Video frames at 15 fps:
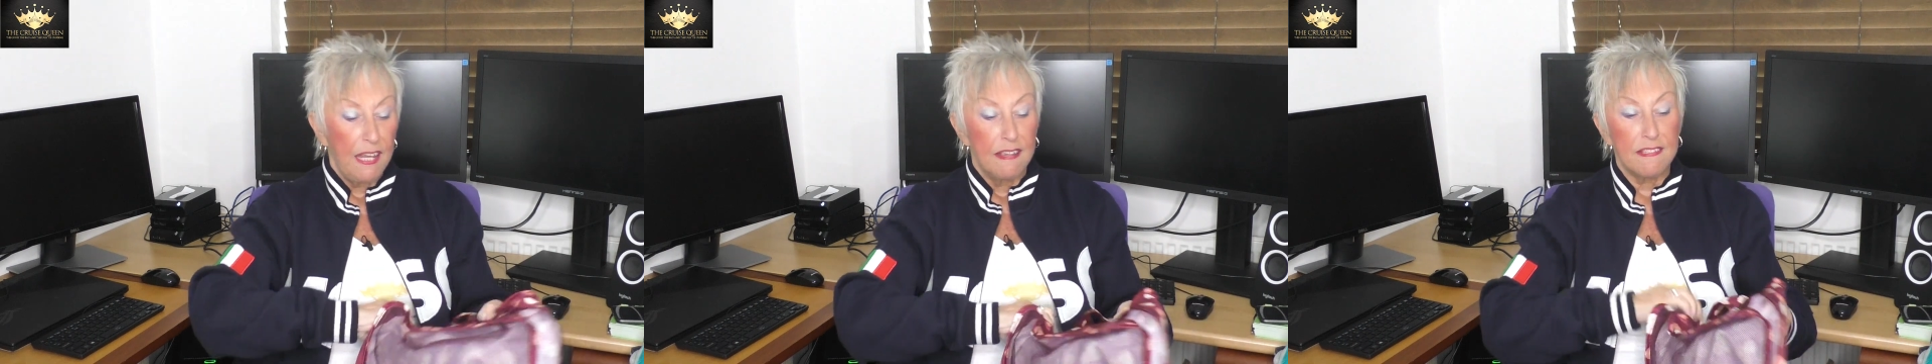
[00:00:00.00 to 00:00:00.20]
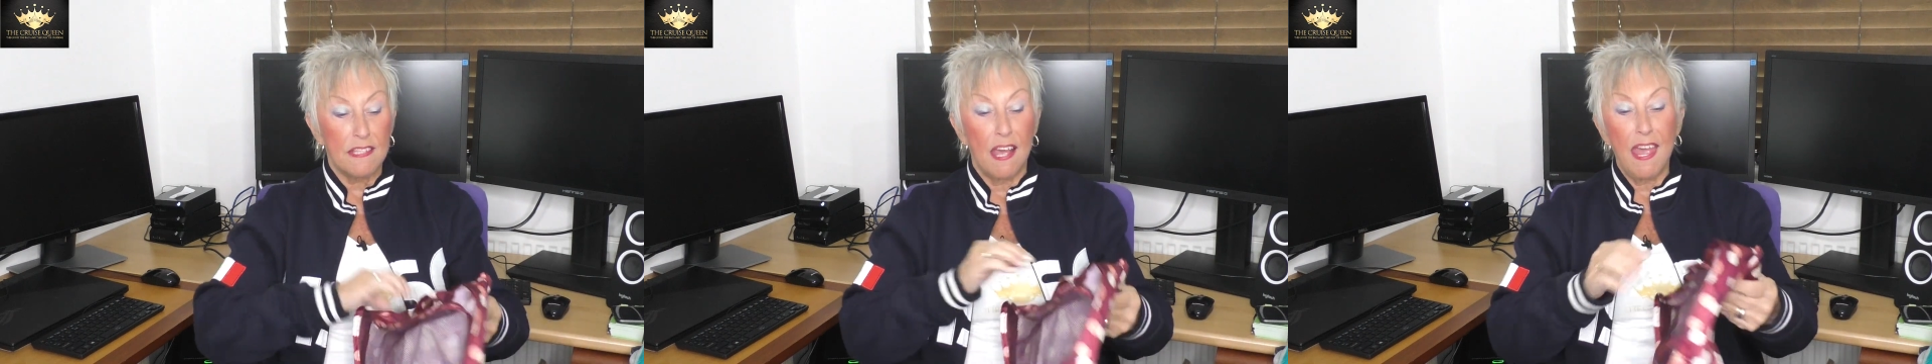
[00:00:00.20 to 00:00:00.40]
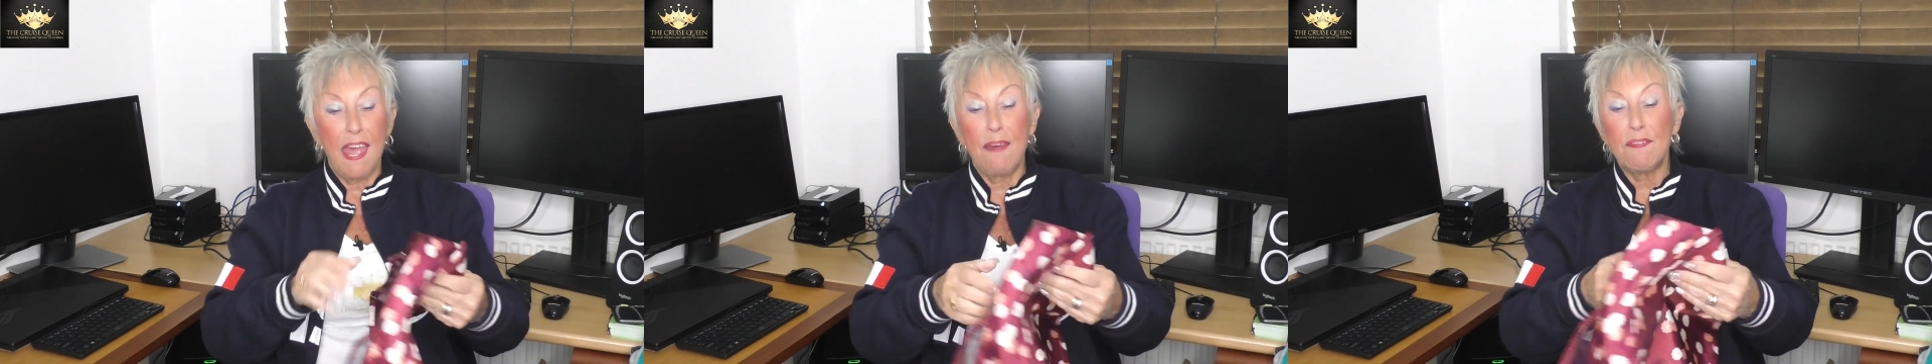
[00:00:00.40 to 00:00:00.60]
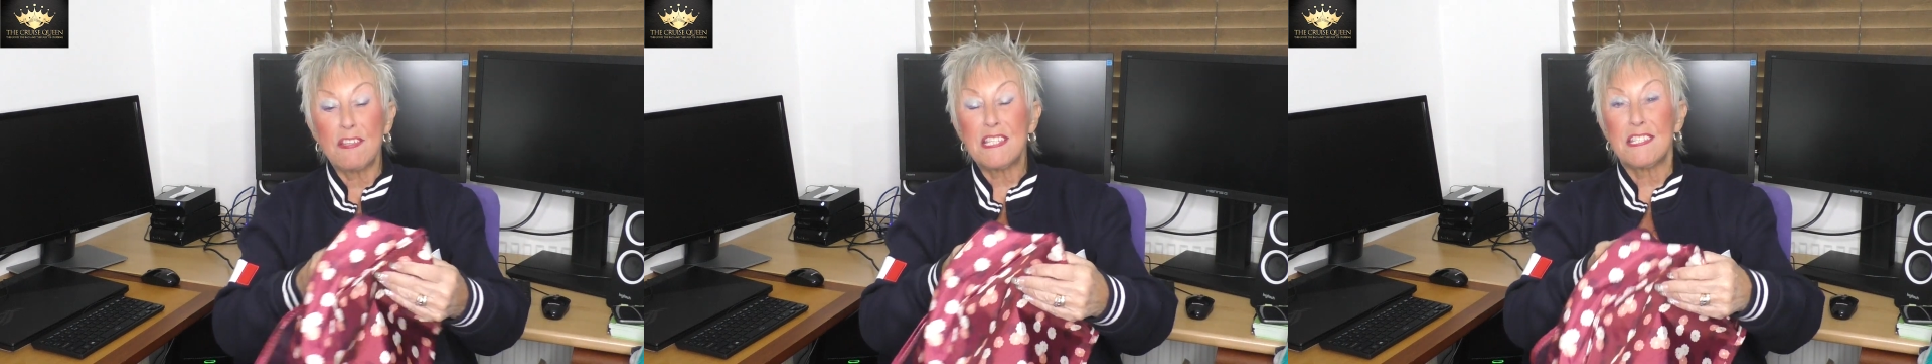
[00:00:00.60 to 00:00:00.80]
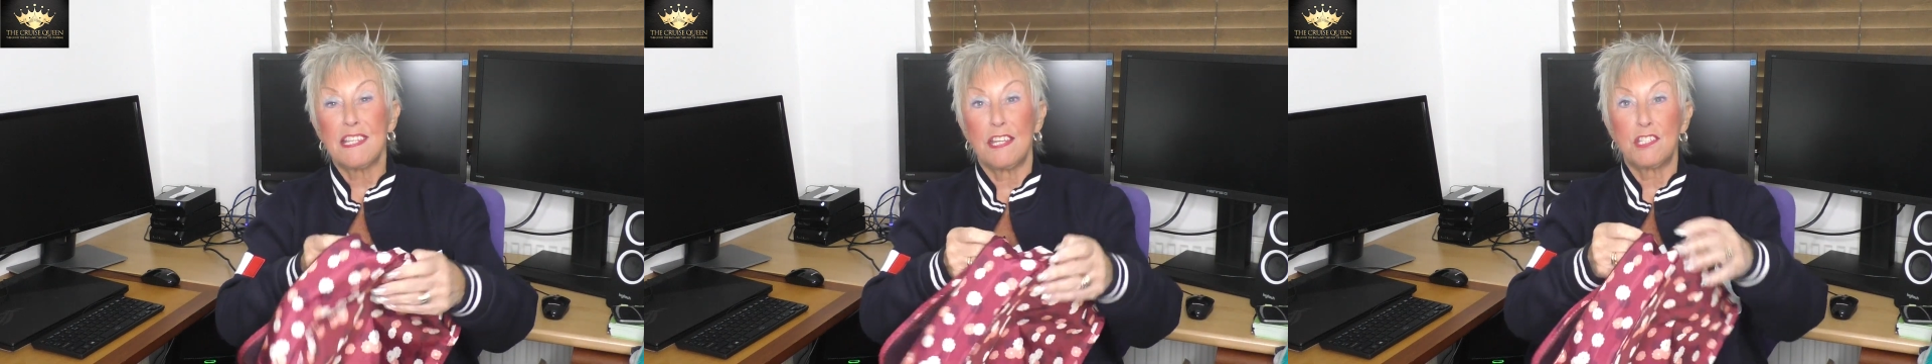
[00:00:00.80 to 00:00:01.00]
is I have
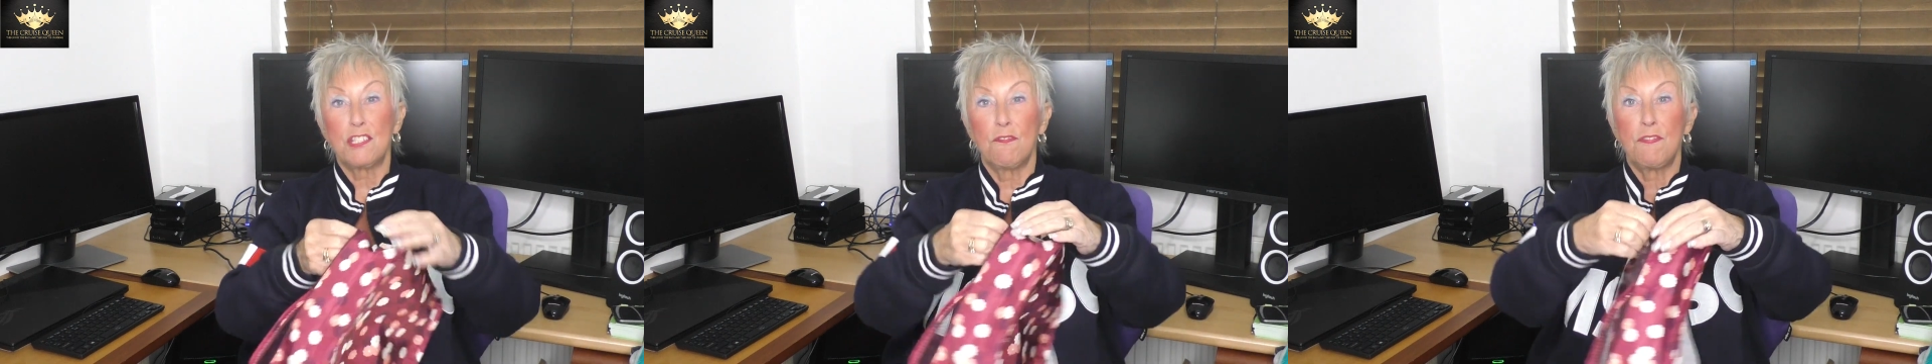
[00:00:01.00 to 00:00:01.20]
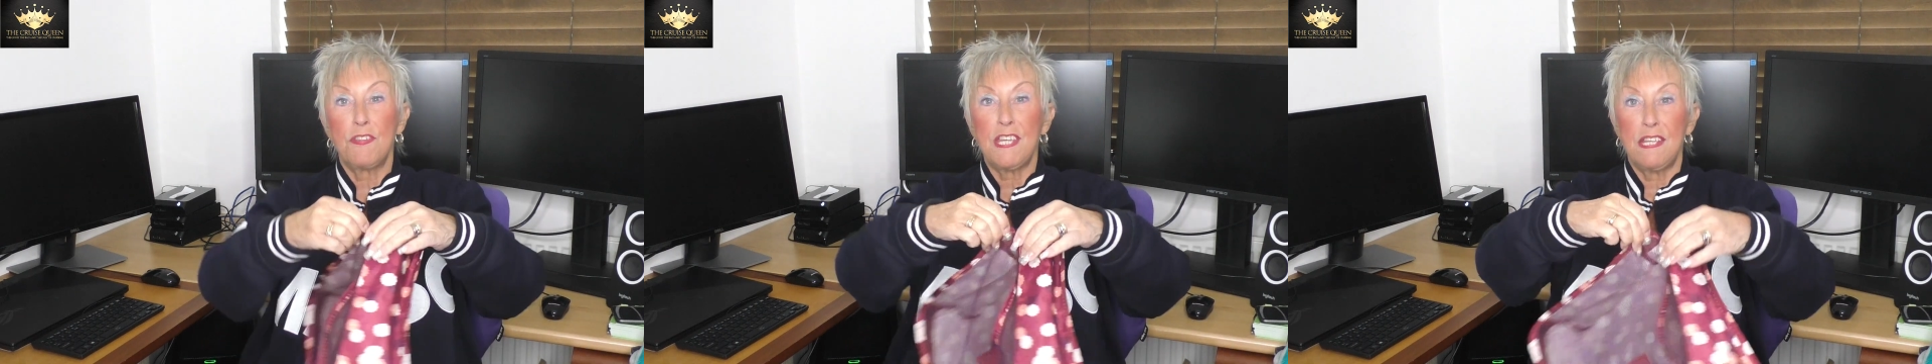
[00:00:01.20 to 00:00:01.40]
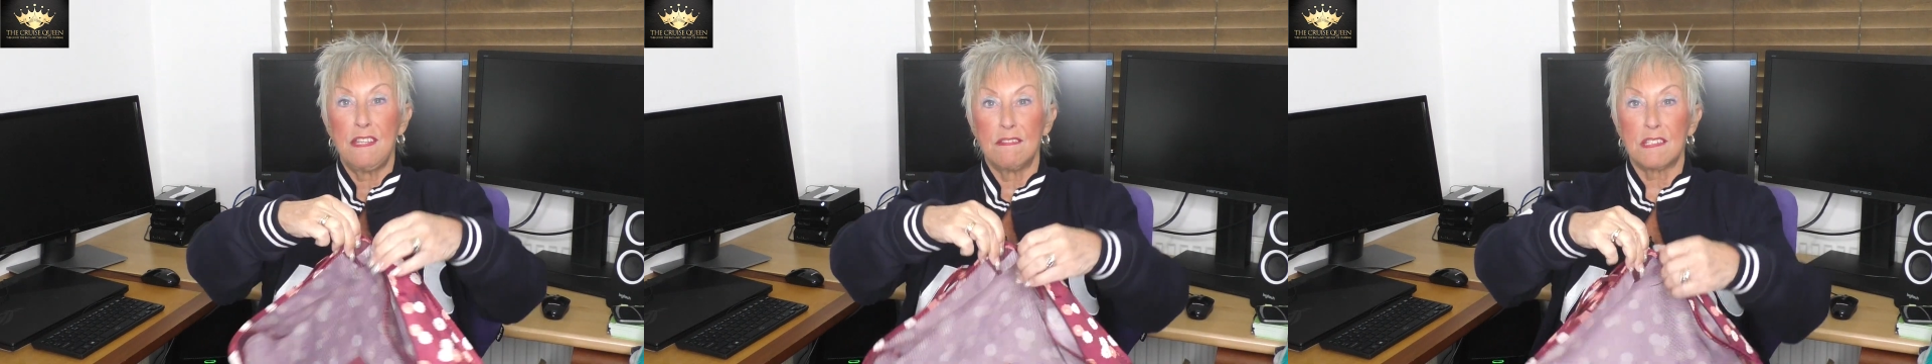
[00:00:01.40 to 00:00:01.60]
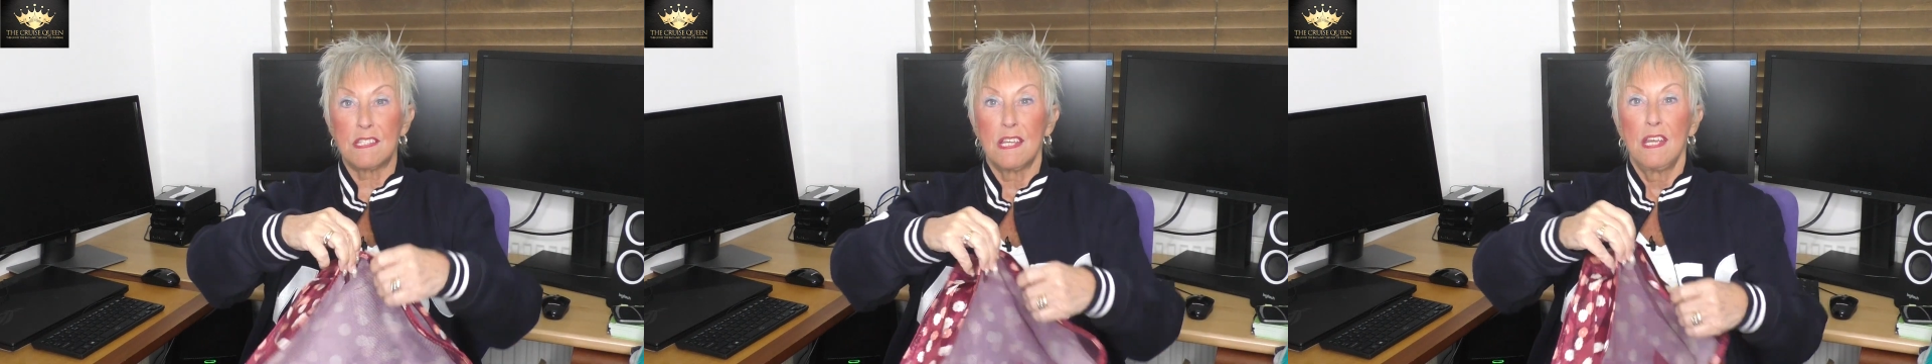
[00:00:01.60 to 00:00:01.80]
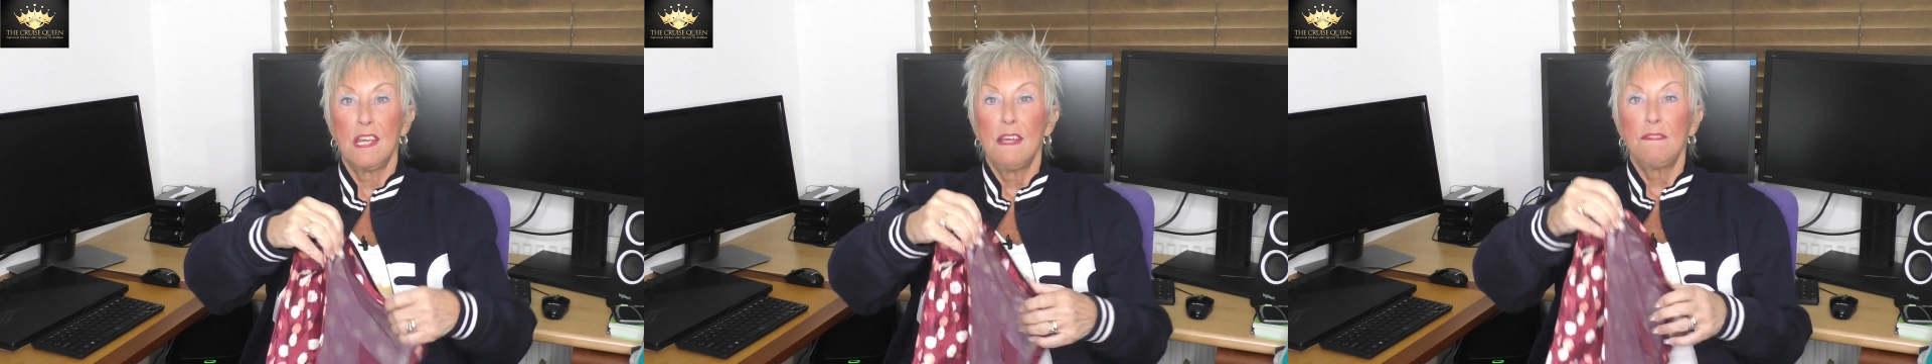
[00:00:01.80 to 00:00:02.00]
a set of these.